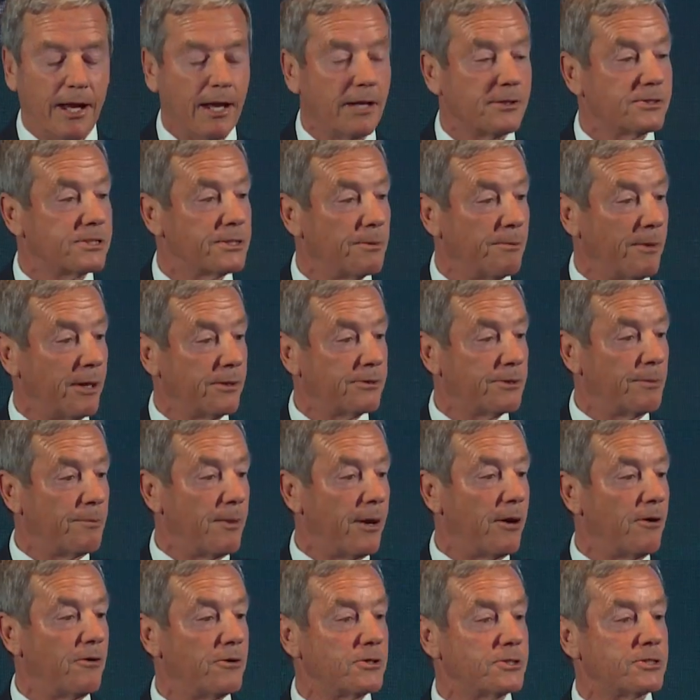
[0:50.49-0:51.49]
and Samantha
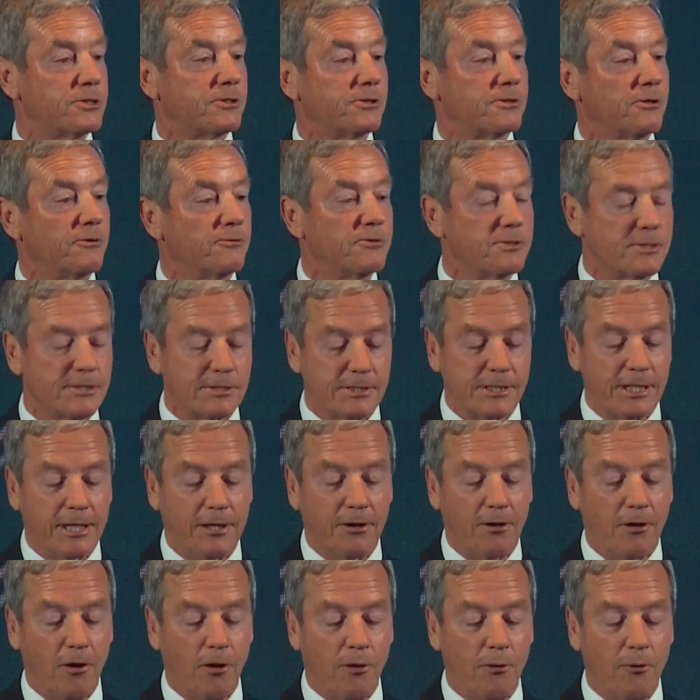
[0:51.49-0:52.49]
Barris, who's the
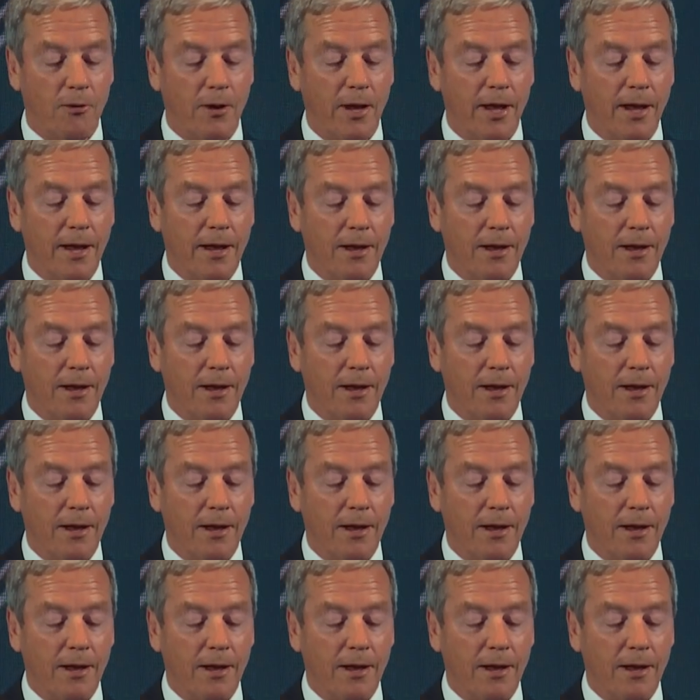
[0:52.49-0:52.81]
CEO,